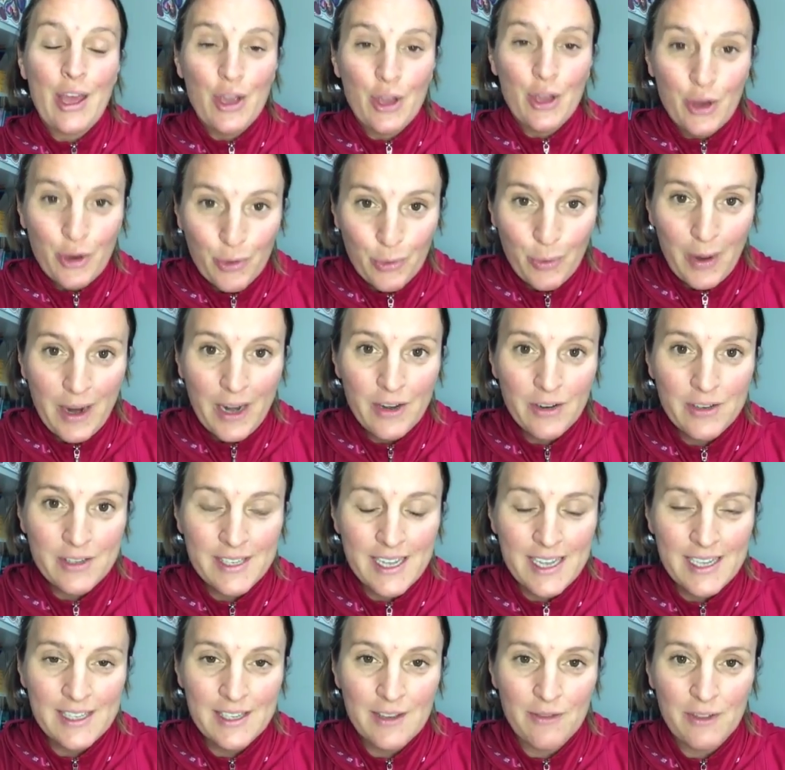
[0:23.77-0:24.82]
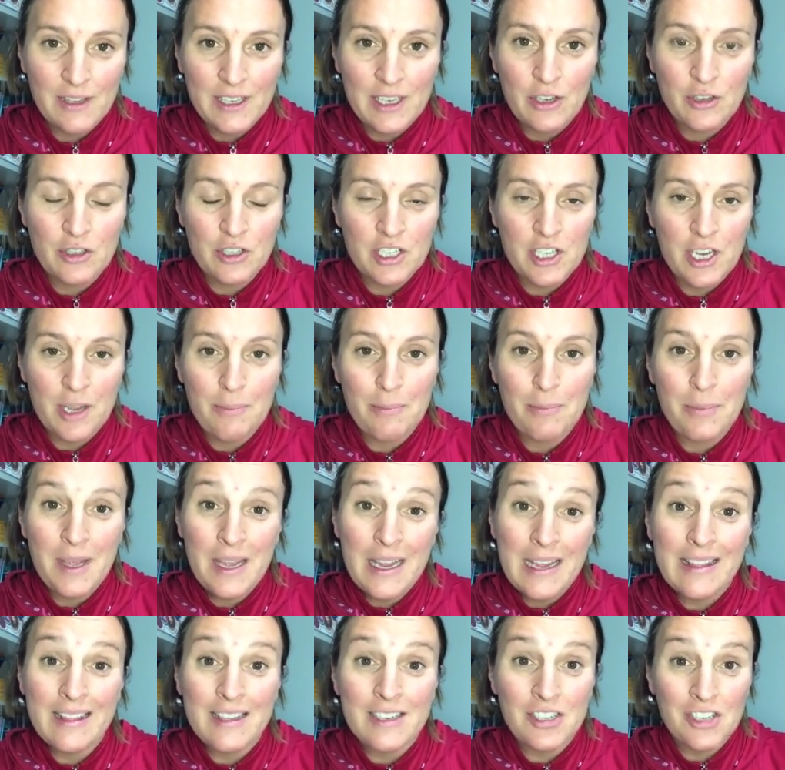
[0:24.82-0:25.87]
greater sense of leadership,
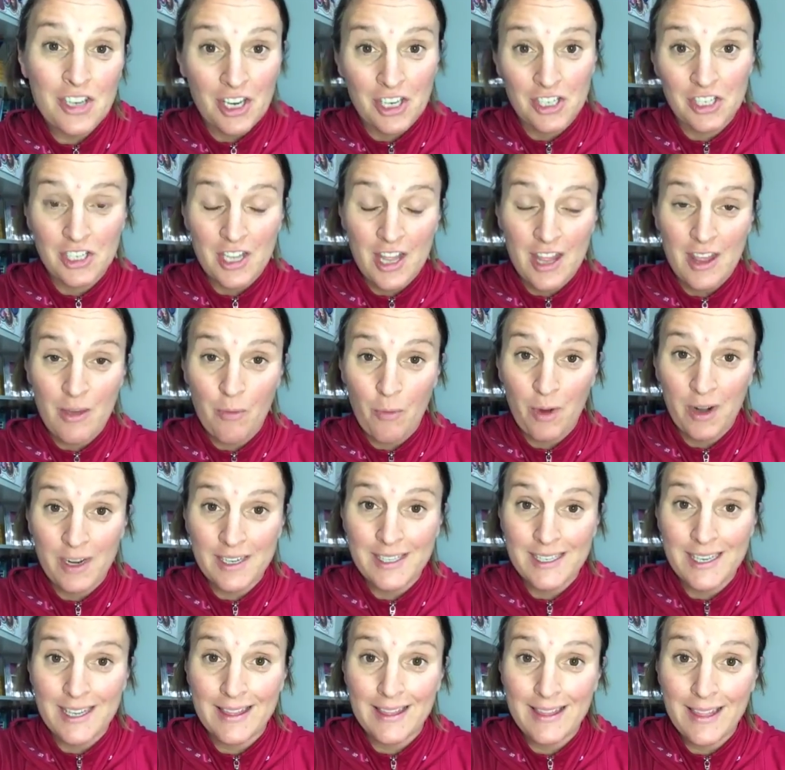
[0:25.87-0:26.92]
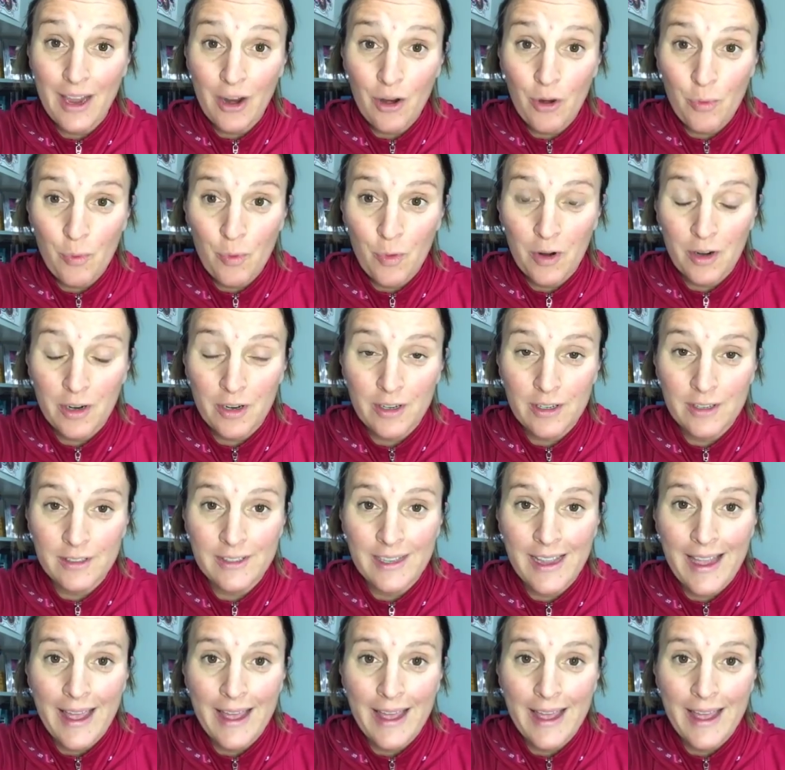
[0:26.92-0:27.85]
being the change that they want to see in their world.